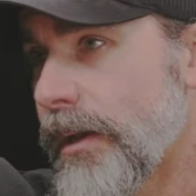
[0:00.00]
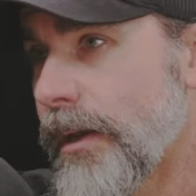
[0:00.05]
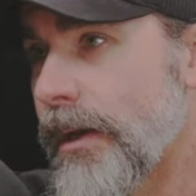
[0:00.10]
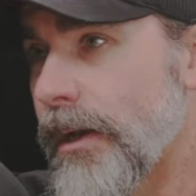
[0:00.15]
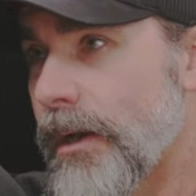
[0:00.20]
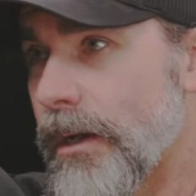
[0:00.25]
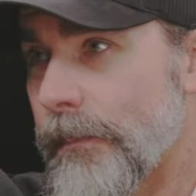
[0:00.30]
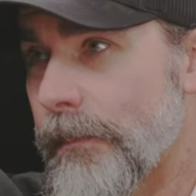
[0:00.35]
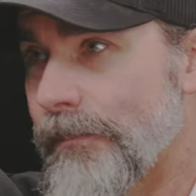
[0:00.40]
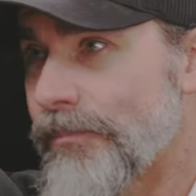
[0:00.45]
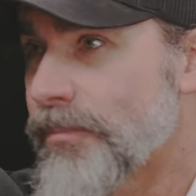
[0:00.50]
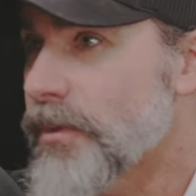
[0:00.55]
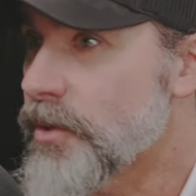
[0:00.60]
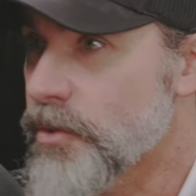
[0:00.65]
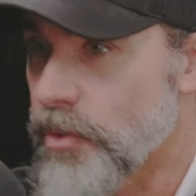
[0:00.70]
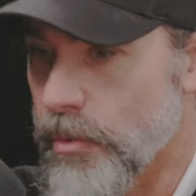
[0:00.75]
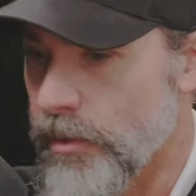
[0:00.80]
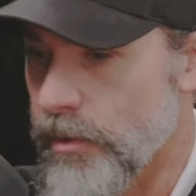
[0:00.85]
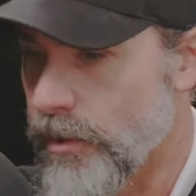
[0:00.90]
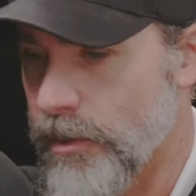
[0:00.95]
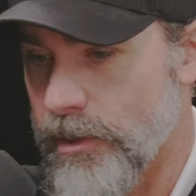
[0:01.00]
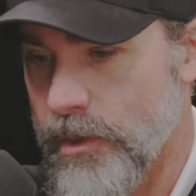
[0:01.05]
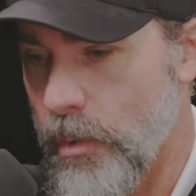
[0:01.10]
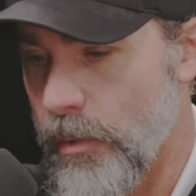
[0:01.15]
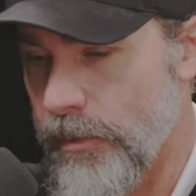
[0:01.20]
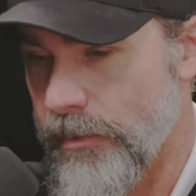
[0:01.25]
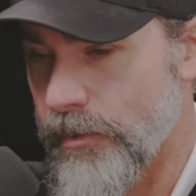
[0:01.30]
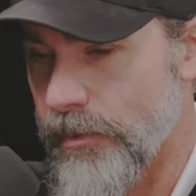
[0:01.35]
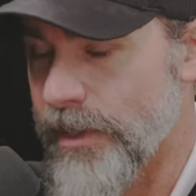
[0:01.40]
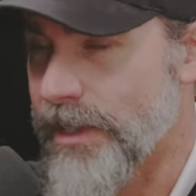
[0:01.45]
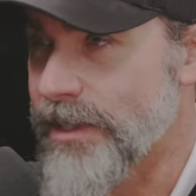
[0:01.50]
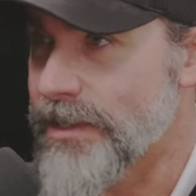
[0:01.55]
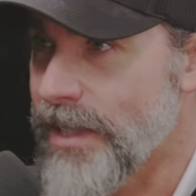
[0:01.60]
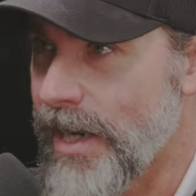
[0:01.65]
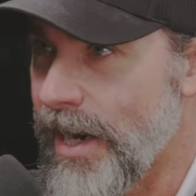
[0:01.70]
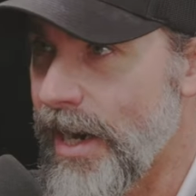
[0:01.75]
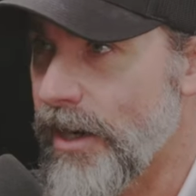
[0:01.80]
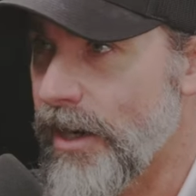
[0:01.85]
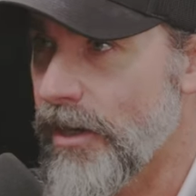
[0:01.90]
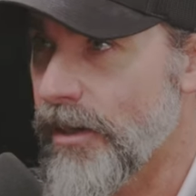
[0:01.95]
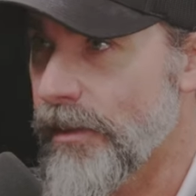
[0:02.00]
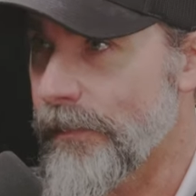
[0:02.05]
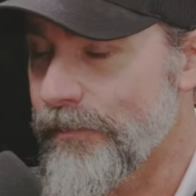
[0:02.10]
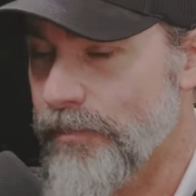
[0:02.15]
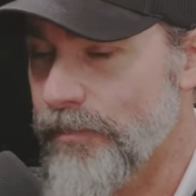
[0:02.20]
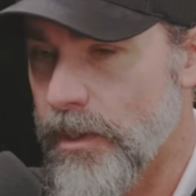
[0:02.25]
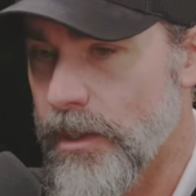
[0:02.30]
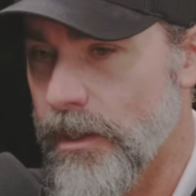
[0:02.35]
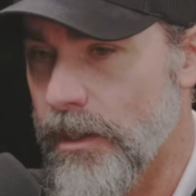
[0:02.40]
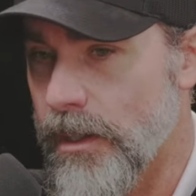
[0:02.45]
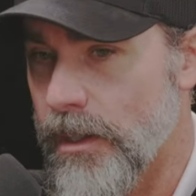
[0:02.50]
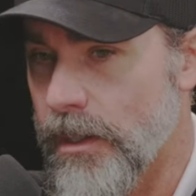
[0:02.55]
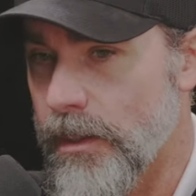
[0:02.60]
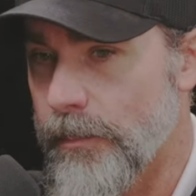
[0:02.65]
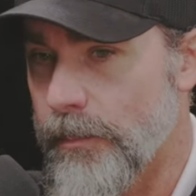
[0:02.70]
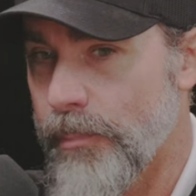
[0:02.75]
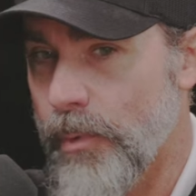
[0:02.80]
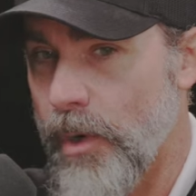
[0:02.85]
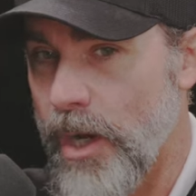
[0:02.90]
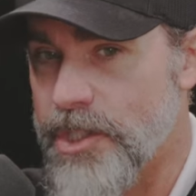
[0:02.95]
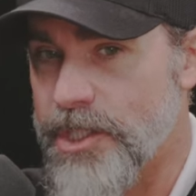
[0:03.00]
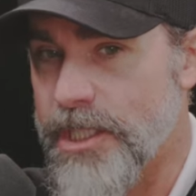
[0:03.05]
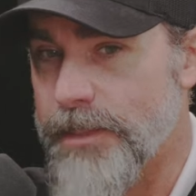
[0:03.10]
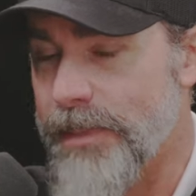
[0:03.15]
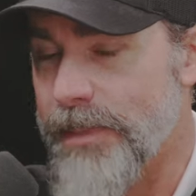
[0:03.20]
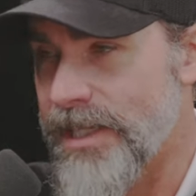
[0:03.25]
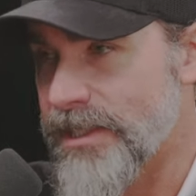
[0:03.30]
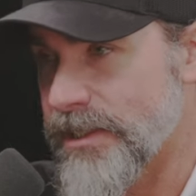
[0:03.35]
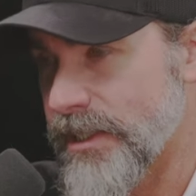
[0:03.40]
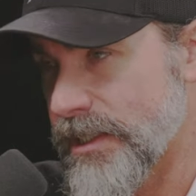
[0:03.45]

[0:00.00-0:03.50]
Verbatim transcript: Um, so they're going through an entire uh, project based